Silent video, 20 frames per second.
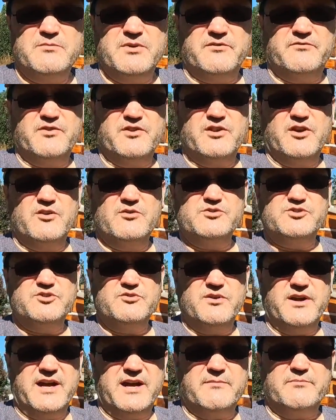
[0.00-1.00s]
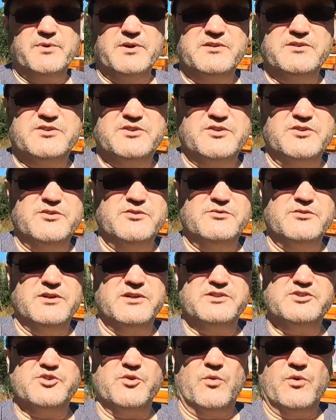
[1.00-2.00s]
But for those who happen
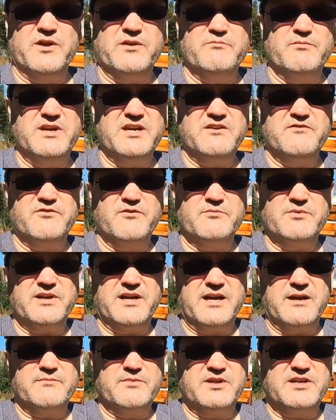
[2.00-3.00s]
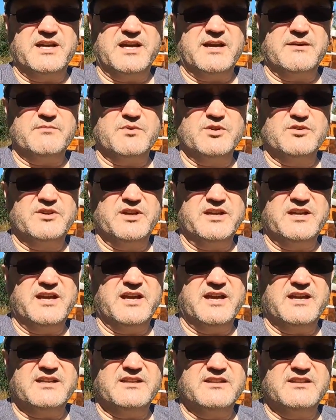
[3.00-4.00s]
to join me from time to time looking
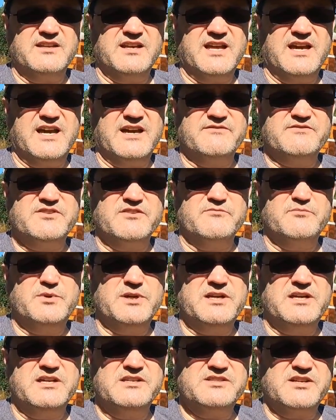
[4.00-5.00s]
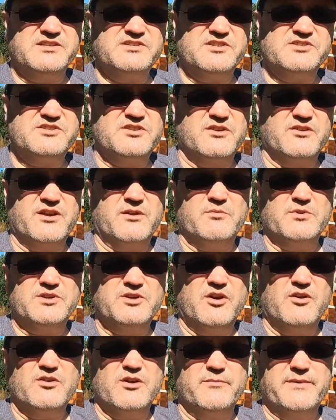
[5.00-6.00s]
at the lives of bees, I just thought I would
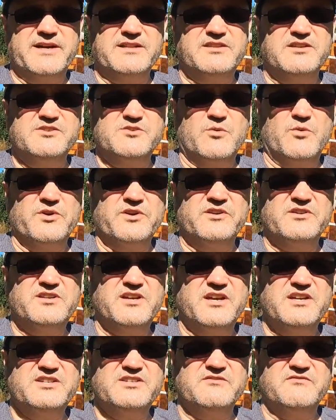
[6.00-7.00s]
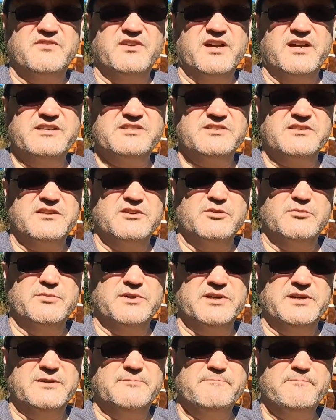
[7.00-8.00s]
talk about these orientation flights a little
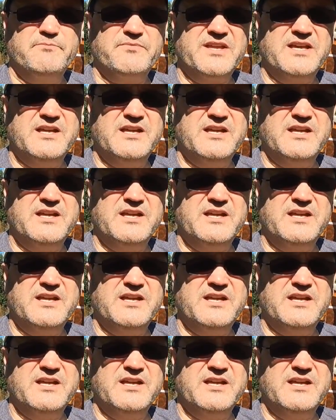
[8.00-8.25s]
bit.